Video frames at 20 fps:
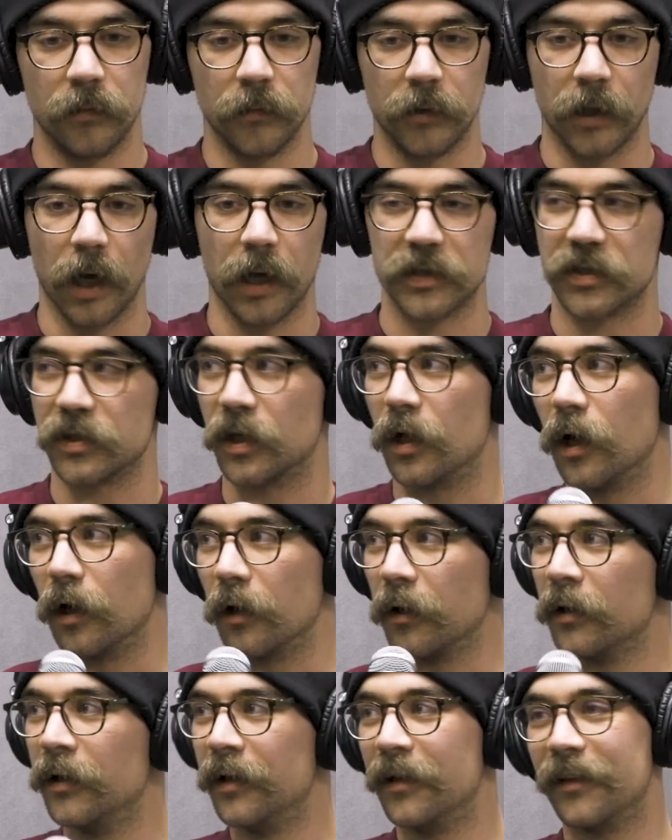Got a song.
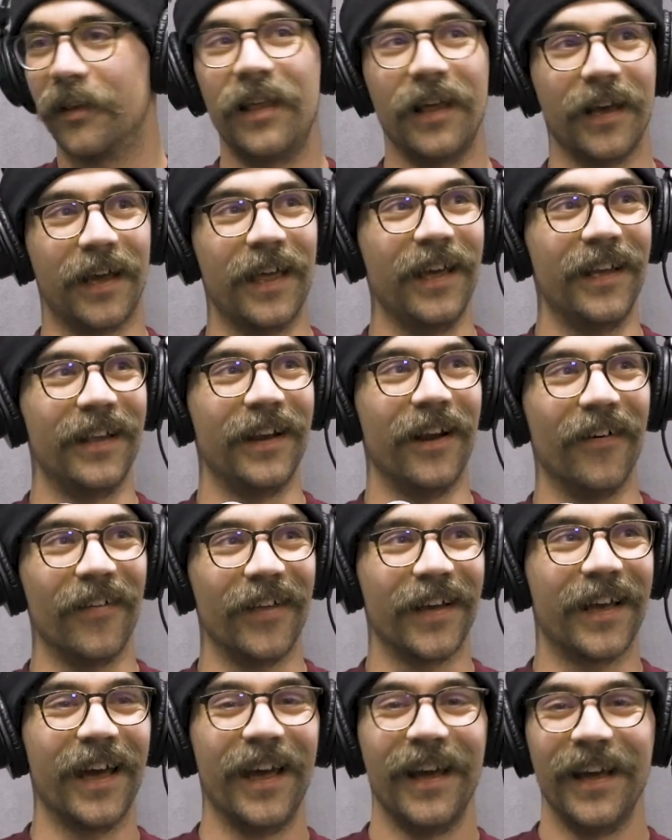Yeah. Like, you know,
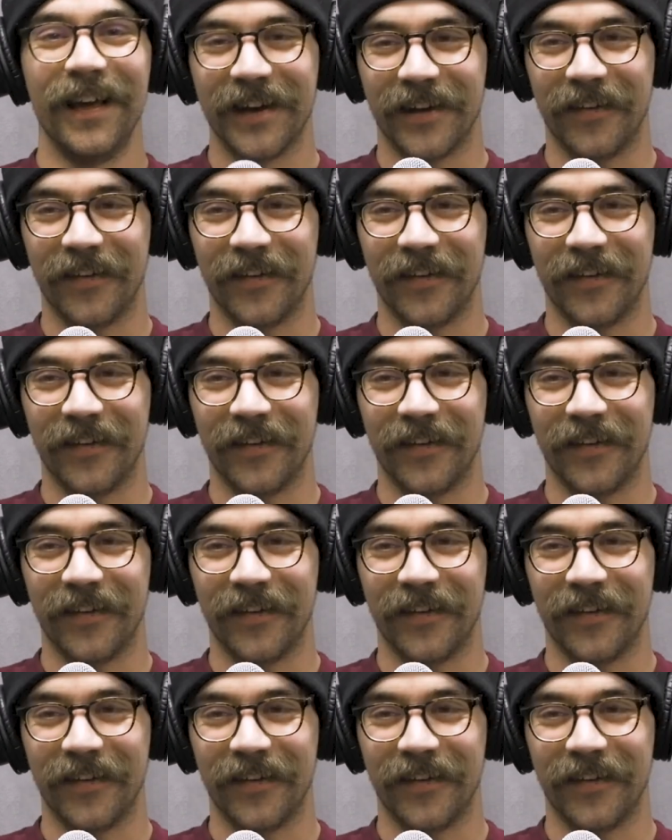like